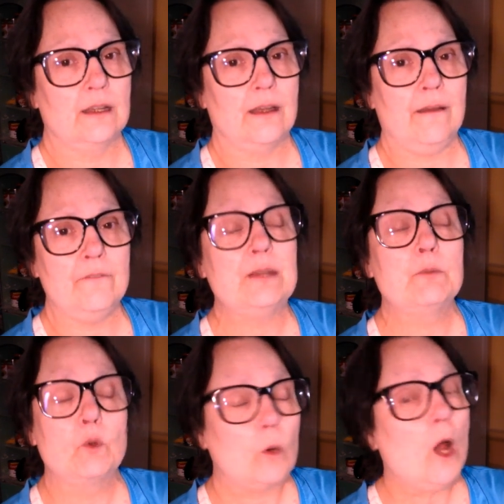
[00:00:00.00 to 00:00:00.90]
of them
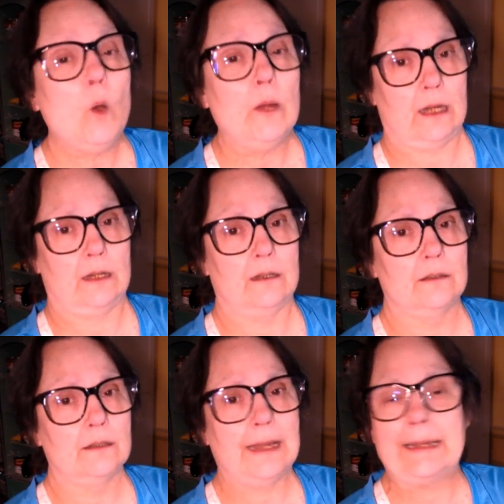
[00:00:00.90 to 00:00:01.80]
growing
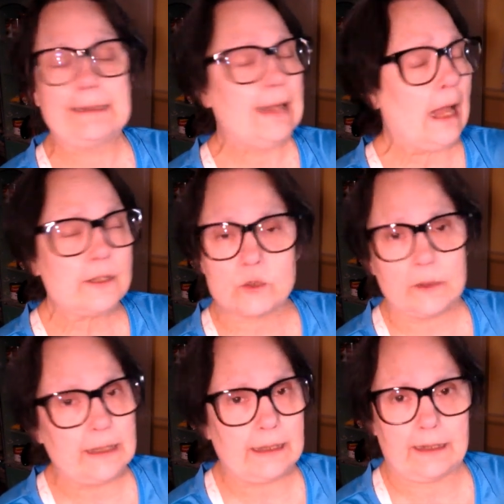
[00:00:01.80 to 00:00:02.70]
and not
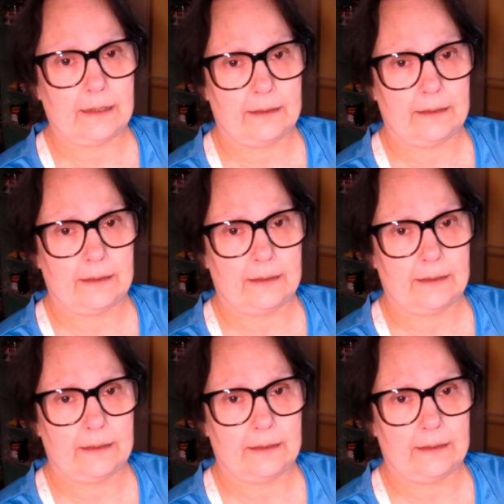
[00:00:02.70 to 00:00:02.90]
shrinking,